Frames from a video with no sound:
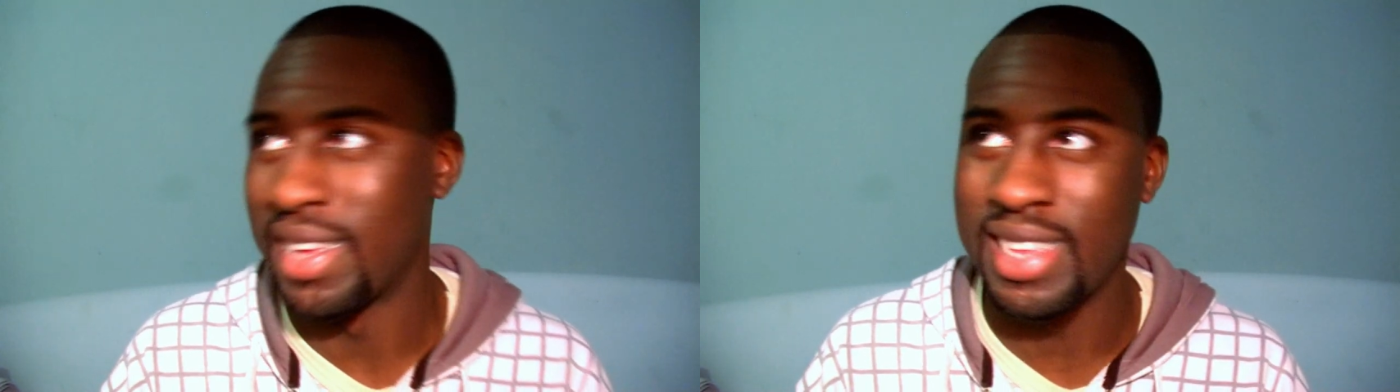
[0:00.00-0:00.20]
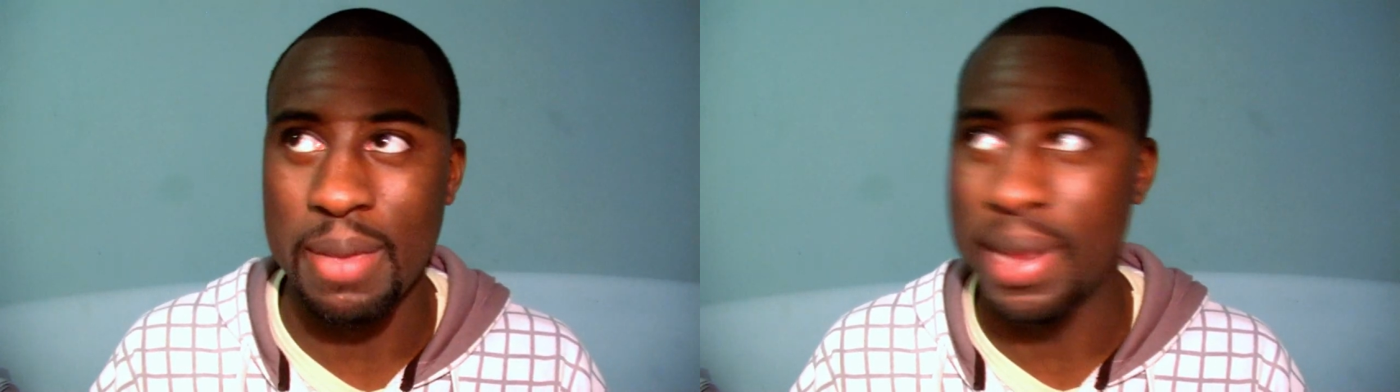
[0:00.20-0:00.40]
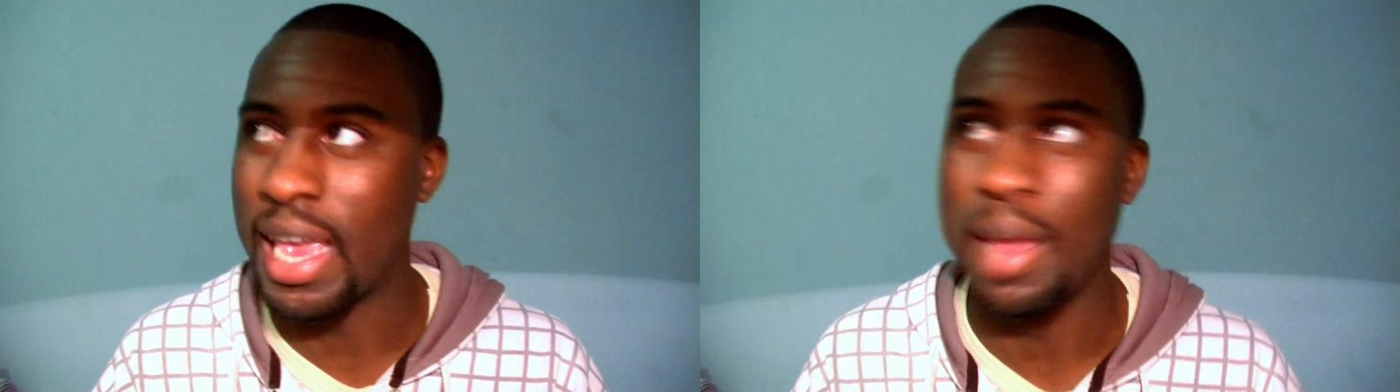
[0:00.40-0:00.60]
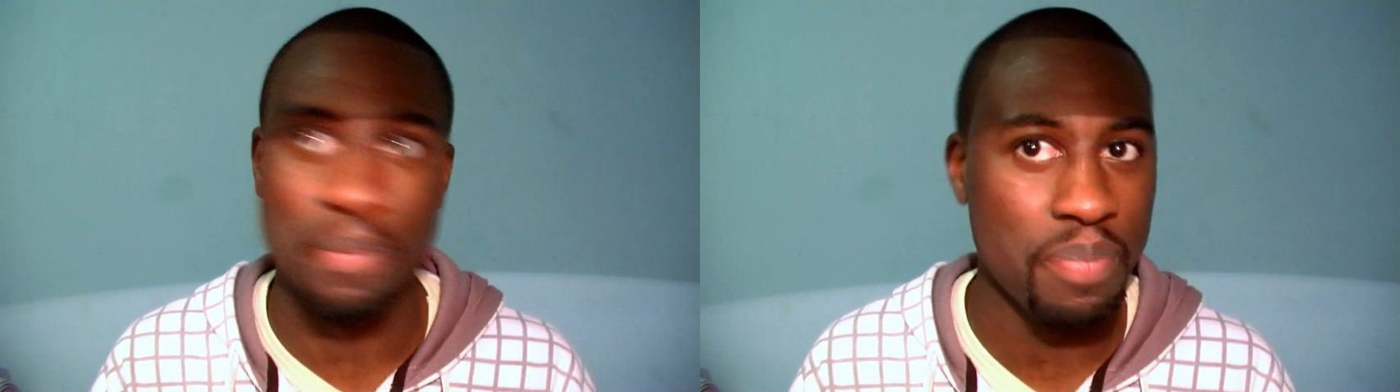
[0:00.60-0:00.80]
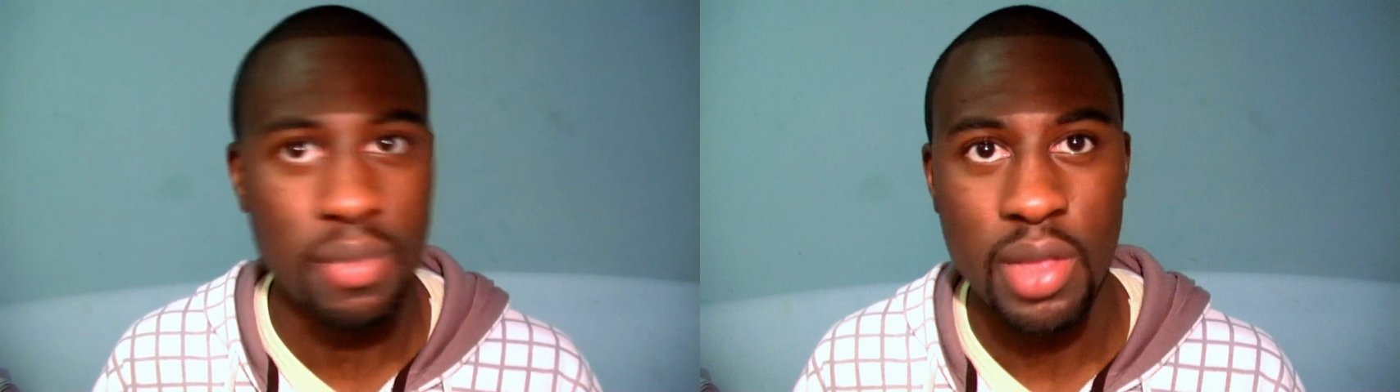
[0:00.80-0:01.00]
let's say,
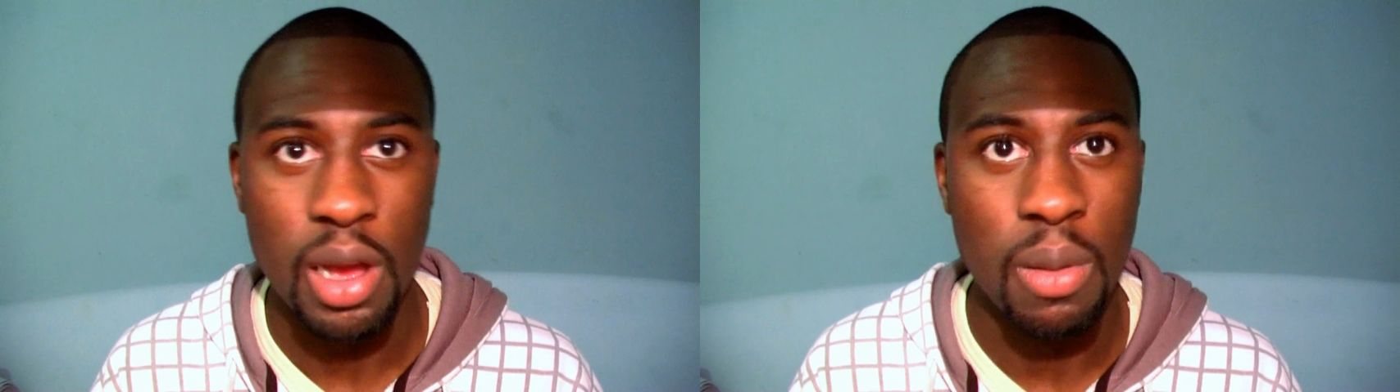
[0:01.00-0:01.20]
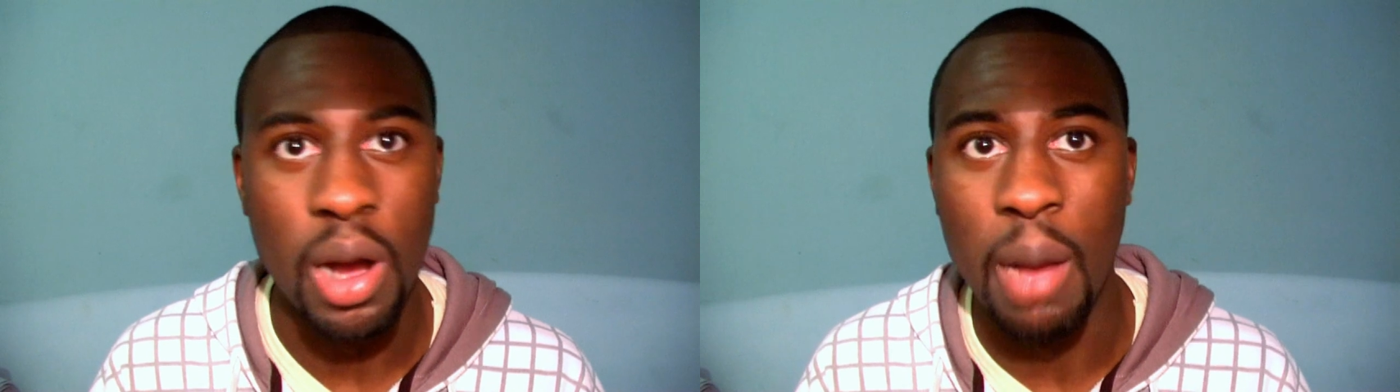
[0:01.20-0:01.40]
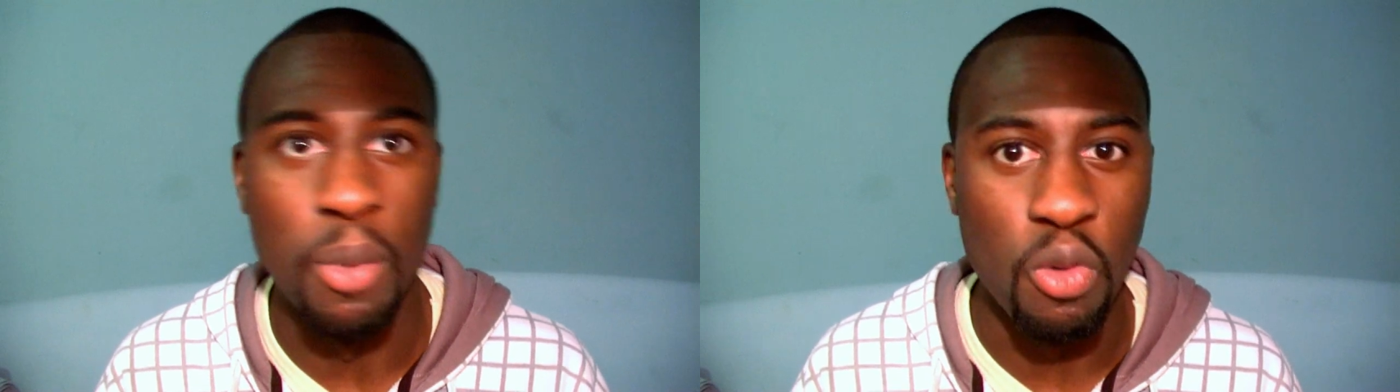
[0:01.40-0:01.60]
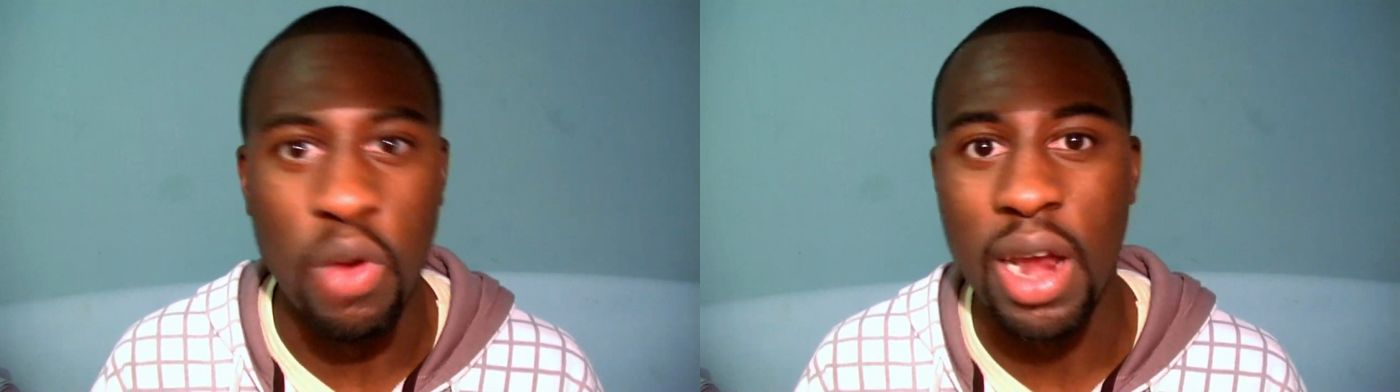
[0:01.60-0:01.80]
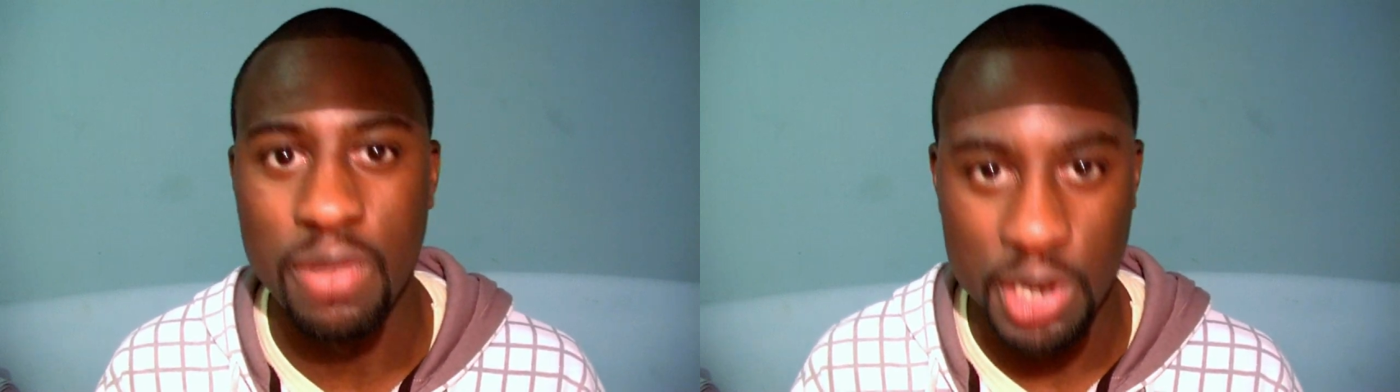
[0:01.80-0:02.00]
became a more
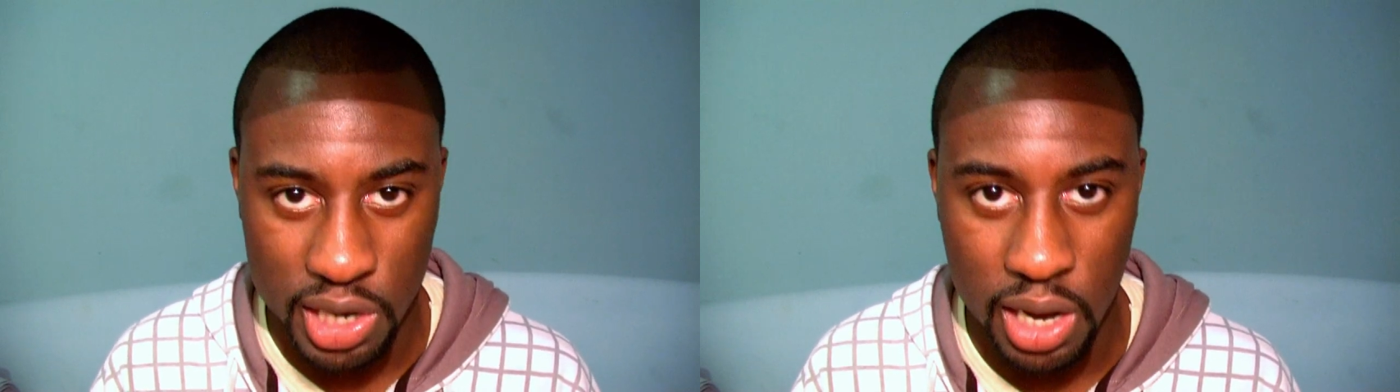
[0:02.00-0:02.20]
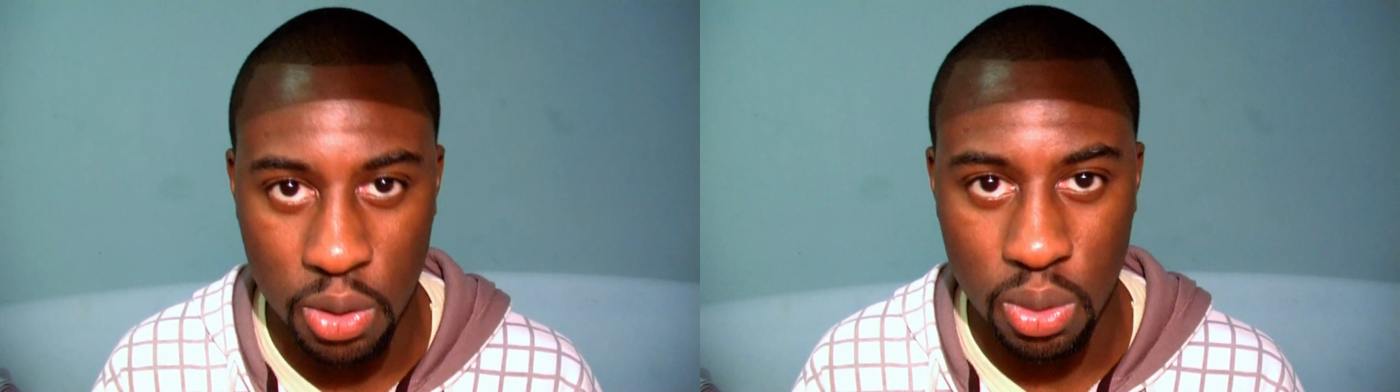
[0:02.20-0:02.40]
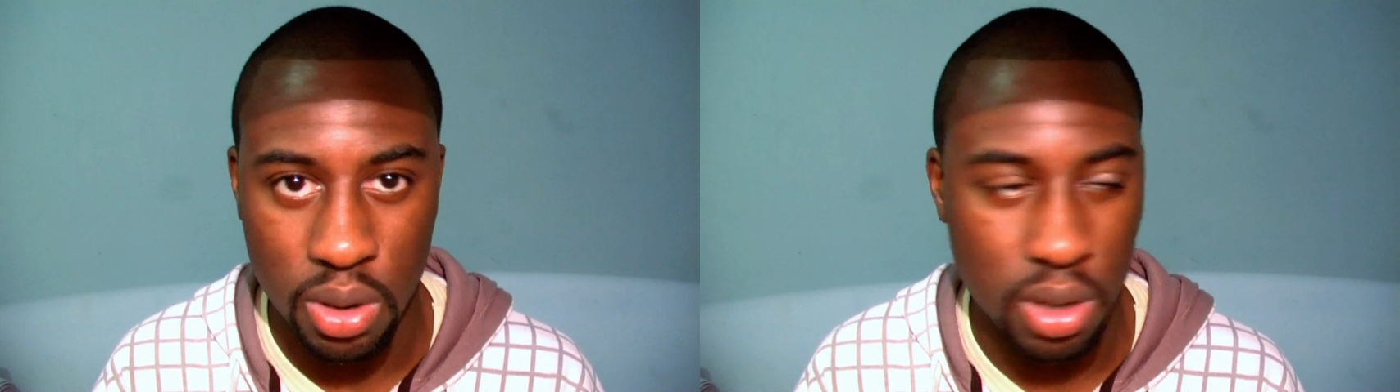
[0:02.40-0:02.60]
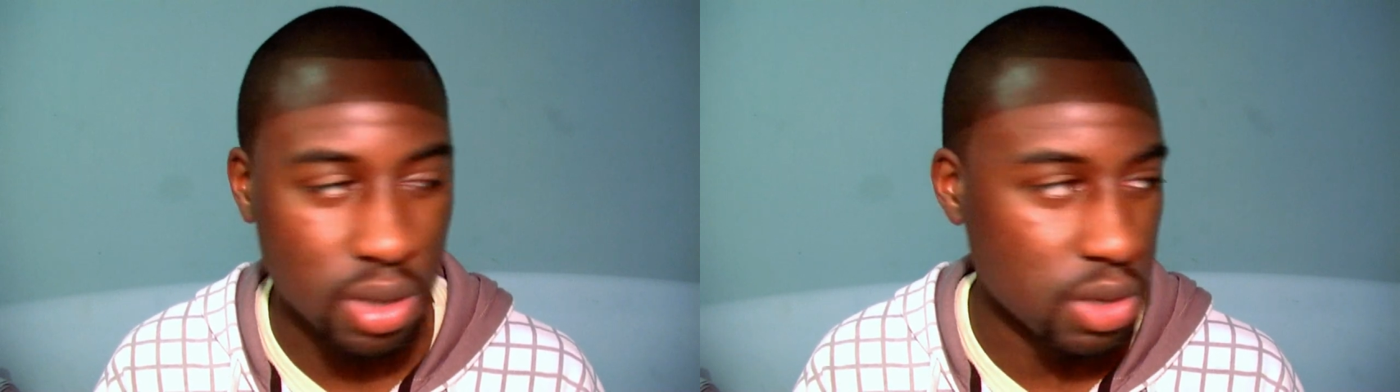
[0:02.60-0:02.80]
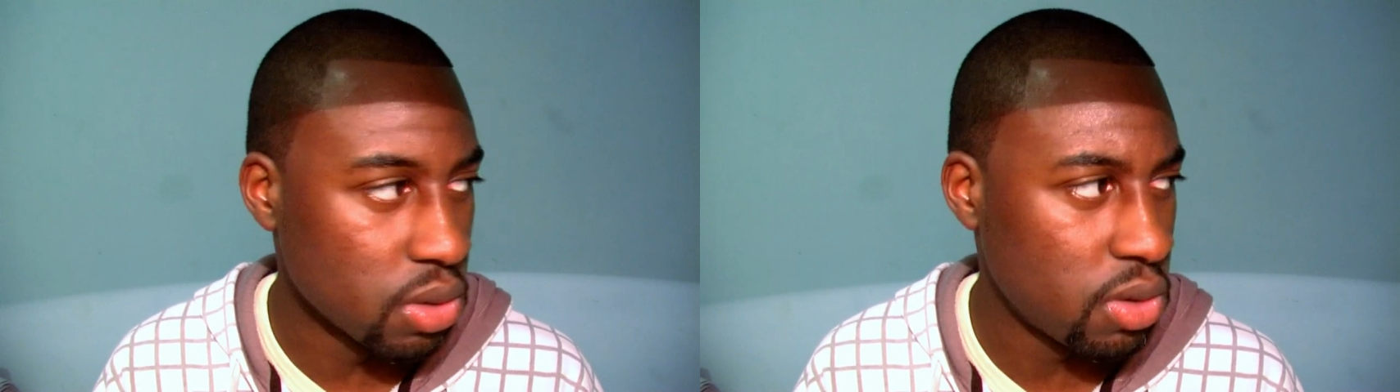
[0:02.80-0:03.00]
relevant channel on
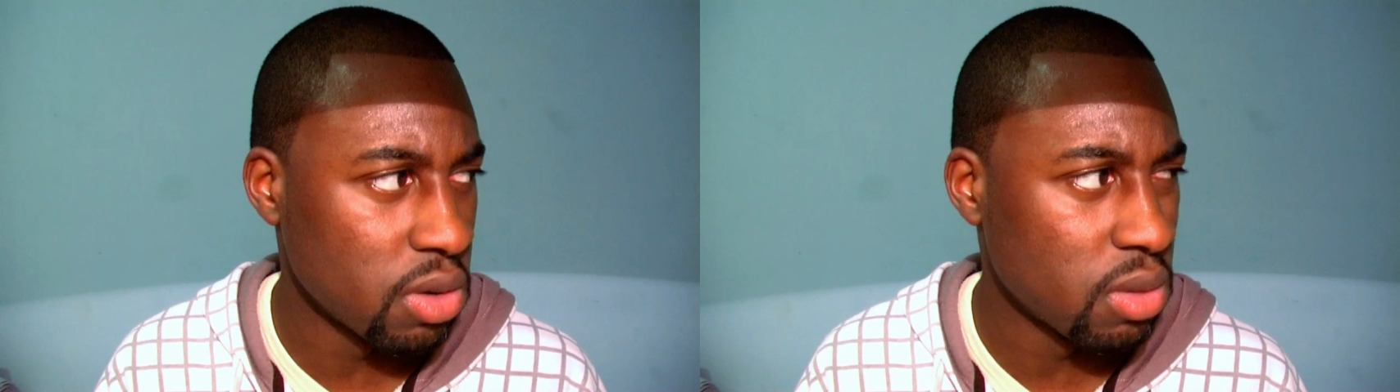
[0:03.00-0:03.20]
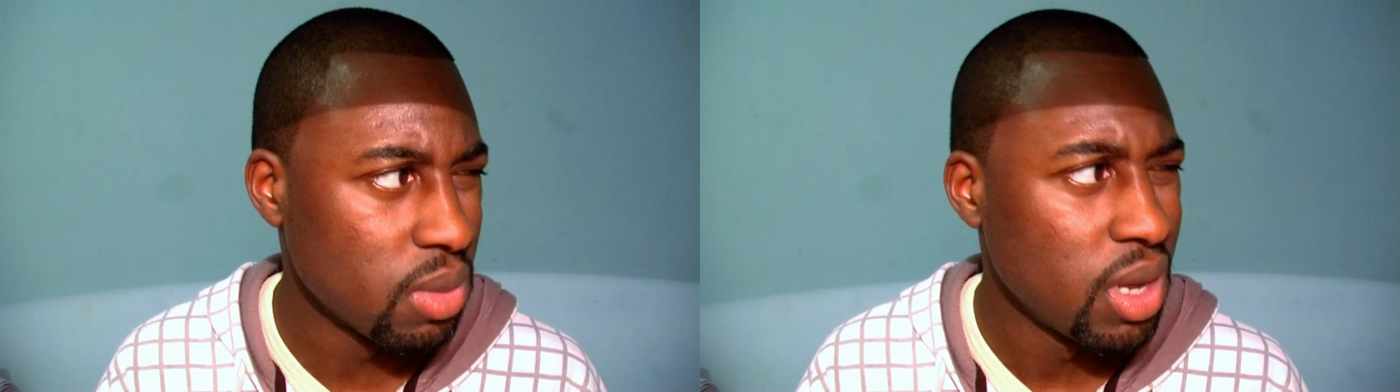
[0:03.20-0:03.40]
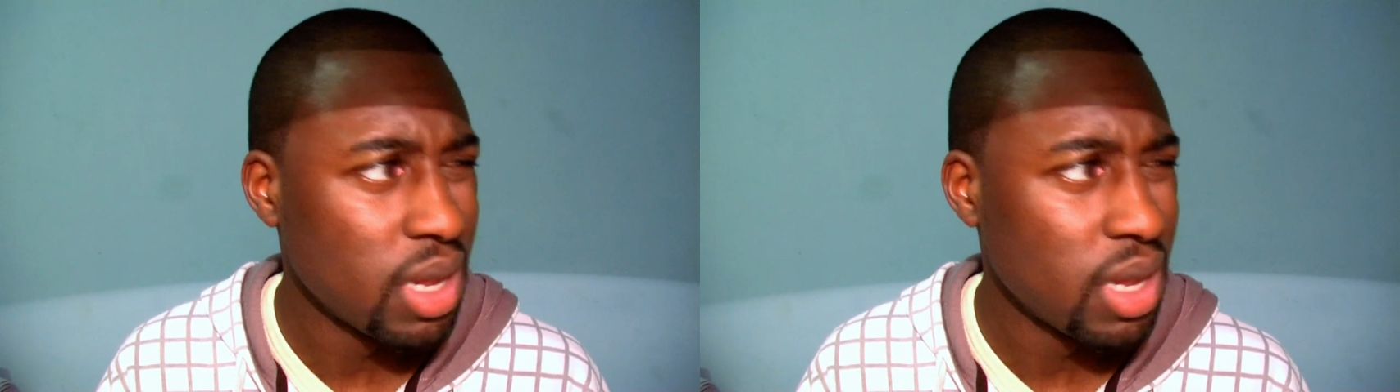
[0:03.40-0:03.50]
YouTube.